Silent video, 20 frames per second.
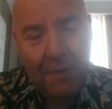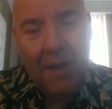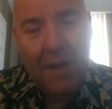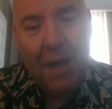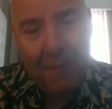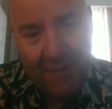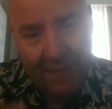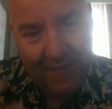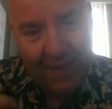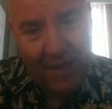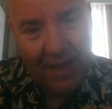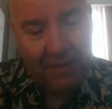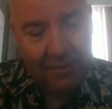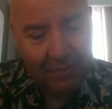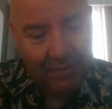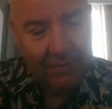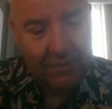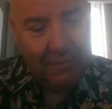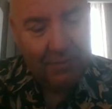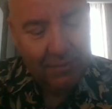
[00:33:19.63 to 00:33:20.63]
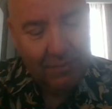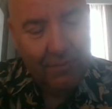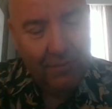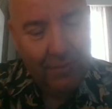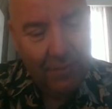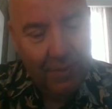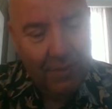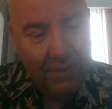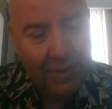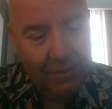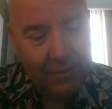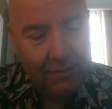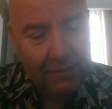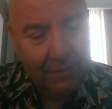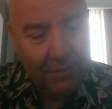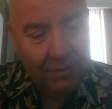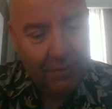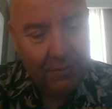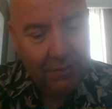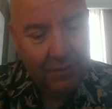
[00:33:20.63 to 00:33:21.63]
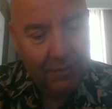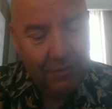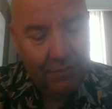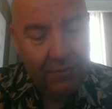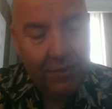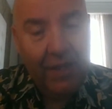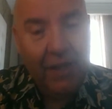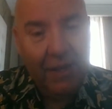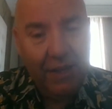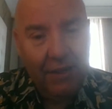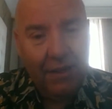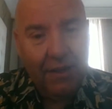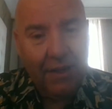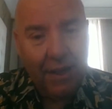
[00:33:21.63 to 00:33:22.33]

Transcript: having that feeling,